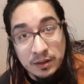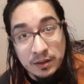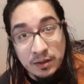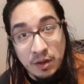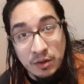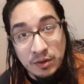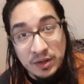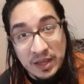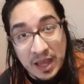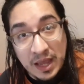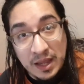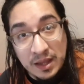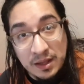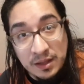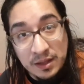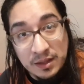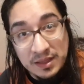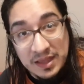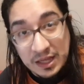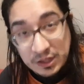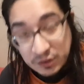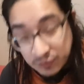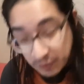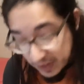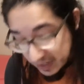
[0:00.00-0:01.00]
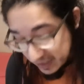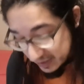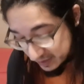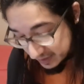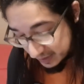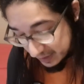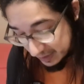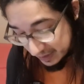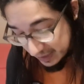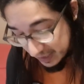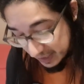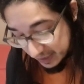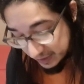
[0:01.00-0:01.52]
Okay? That's what is
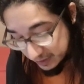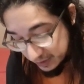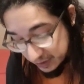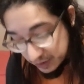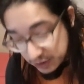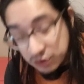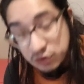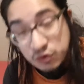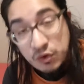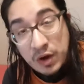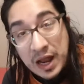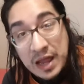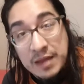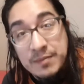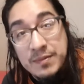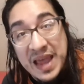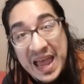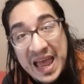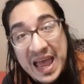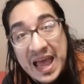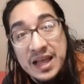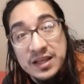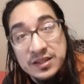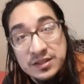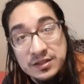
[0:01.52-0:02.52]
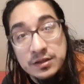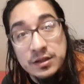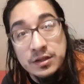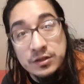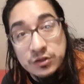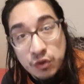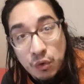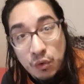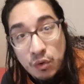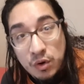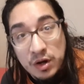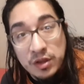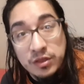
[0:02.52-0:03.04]
described as the
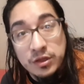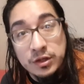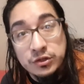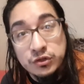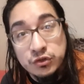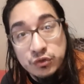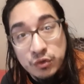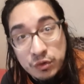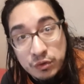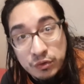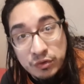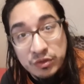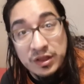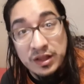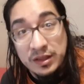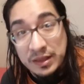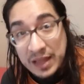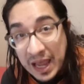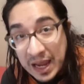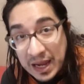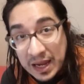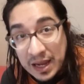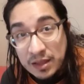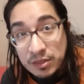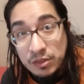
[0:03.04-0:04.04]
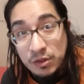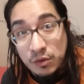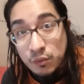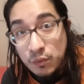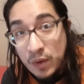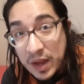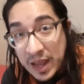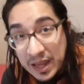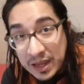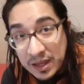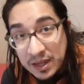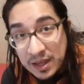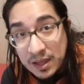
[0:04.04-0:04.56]
Torah, the truth, the light and the
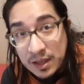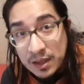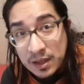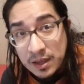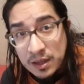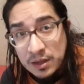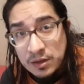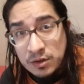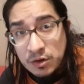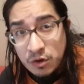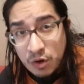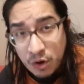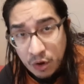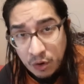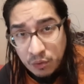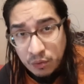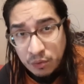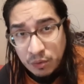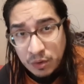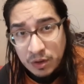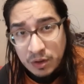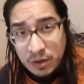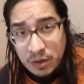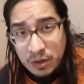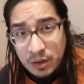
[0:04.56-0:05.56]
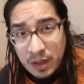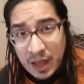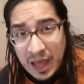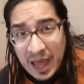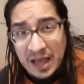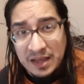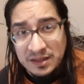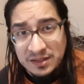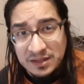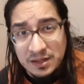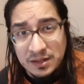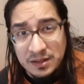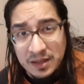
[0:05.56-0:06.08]
way.
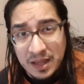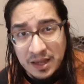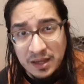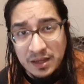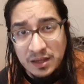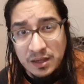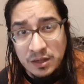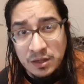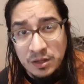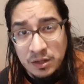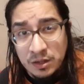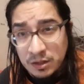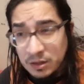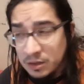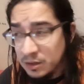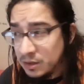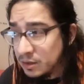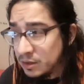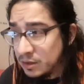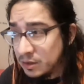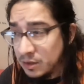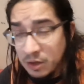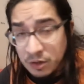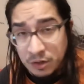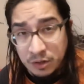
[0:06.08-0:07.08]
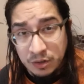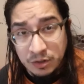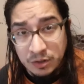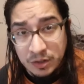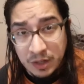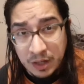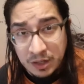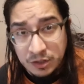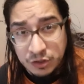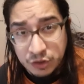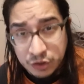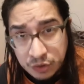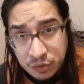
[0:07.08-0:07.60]
As in like
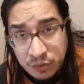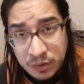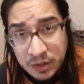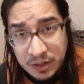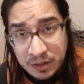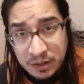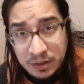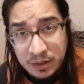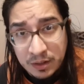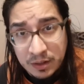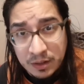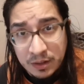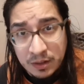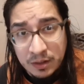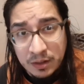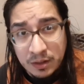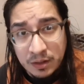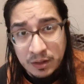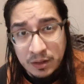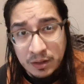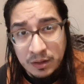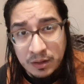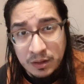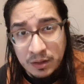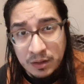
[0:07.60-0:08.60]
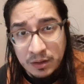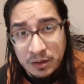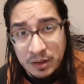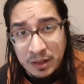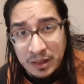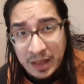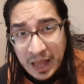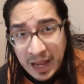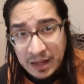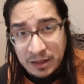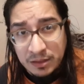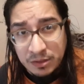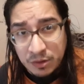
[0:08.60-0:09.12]
Yahushua, the
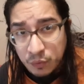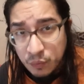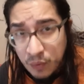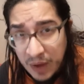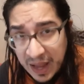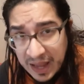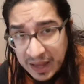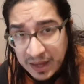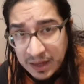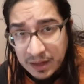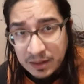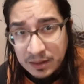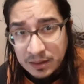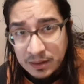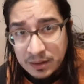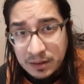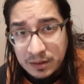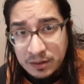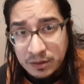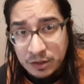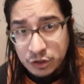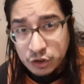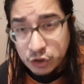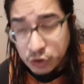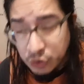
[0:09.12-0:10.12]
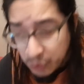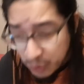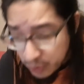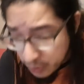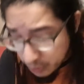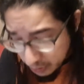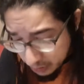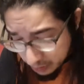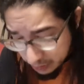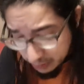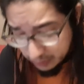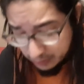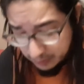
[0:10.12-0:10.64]
light, the way, the
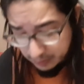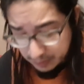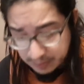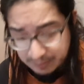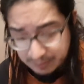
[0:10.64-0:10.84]
truth.